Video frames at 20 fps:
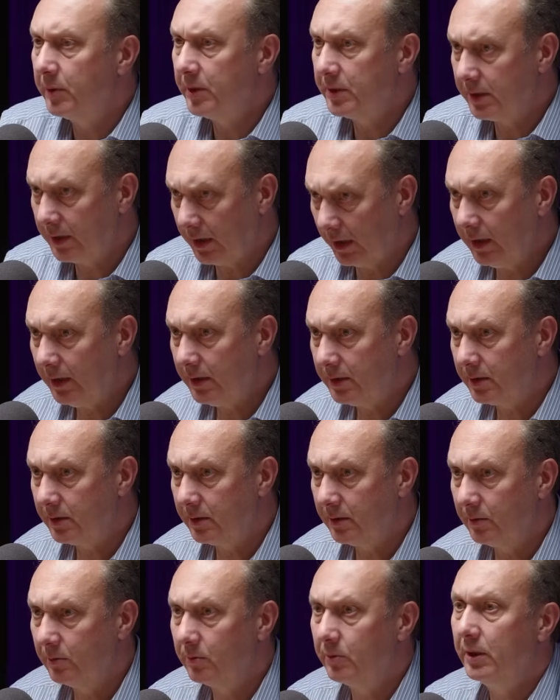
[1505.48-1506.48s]

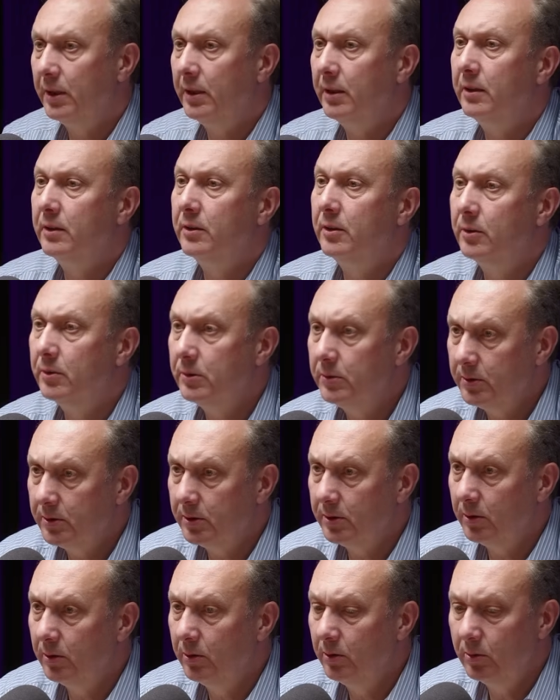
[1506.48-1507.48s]
states were
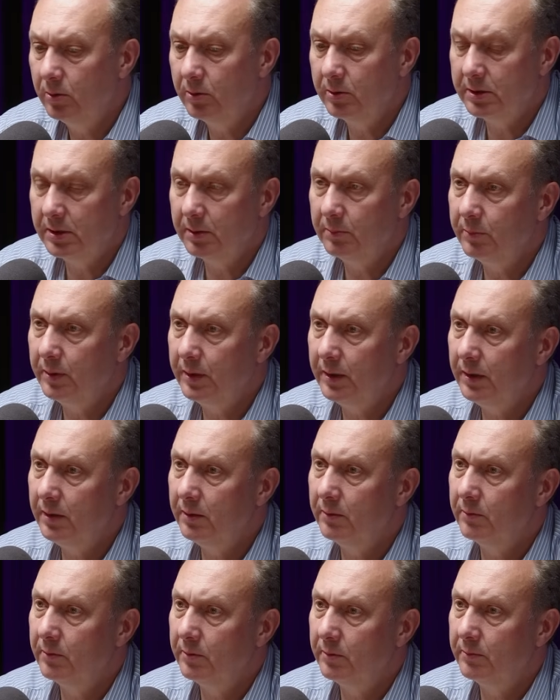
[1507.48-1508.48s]
those who
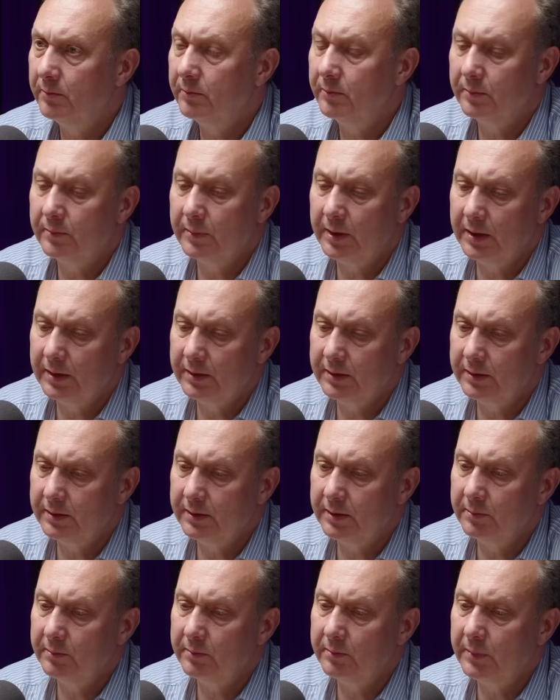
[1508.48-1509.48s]
simply had
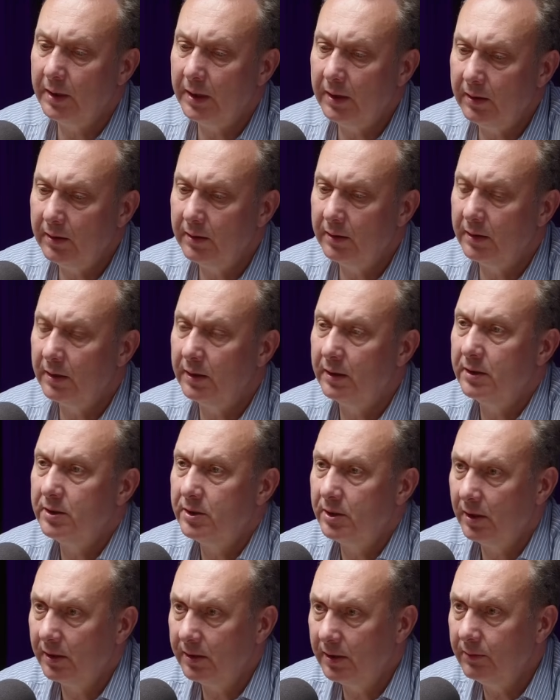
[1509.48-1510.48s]
the main
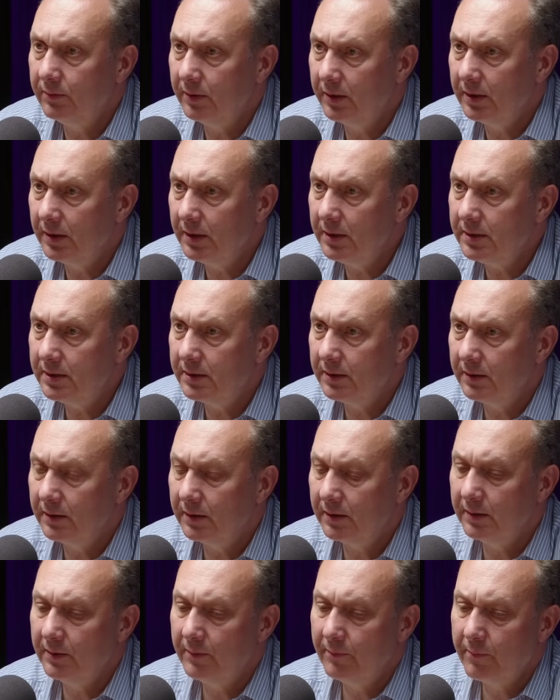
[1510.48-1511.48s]
initiative in this.
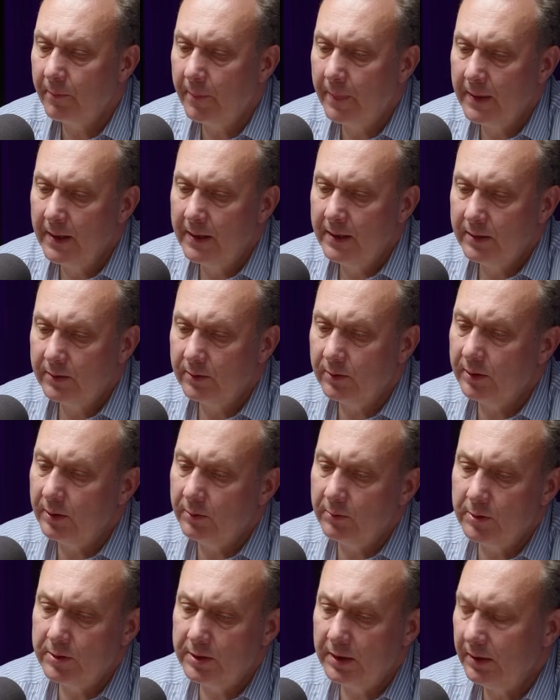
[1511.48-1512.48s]
So
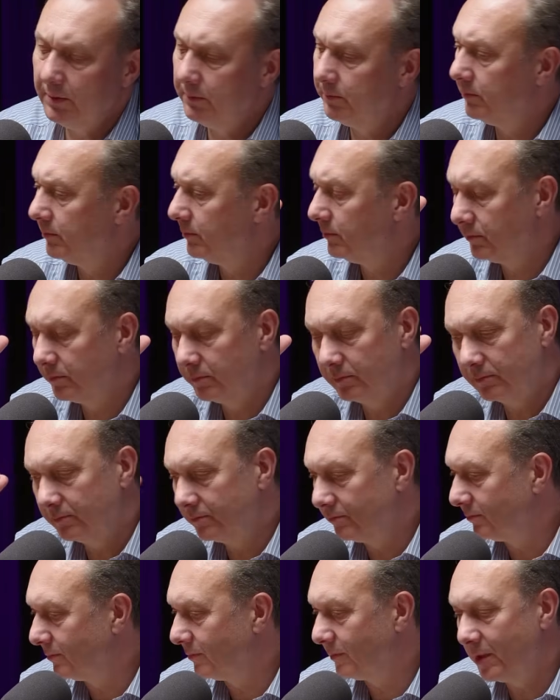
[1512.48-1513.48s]
there was a
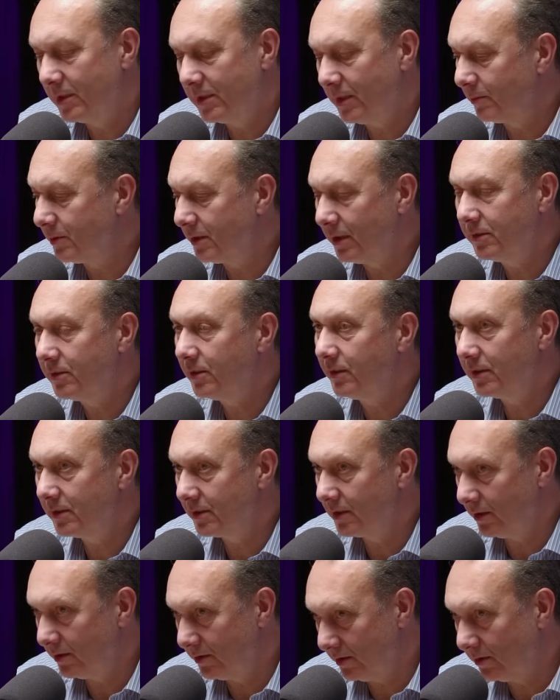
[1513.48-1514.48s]
substantial
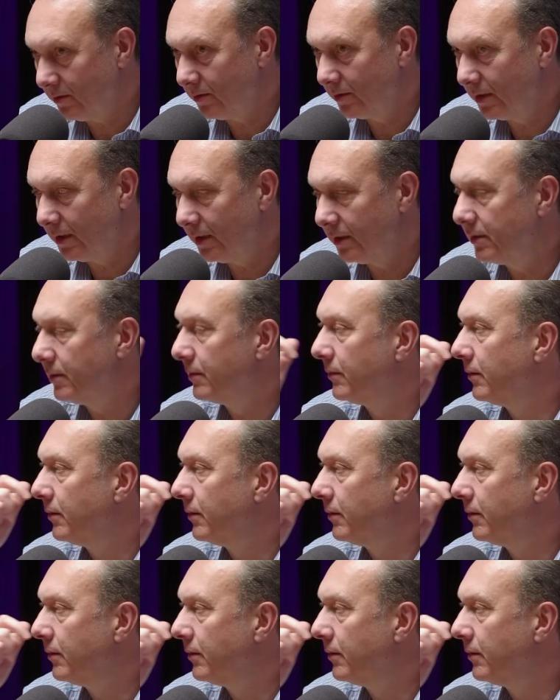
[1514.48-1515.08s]
discussion on that.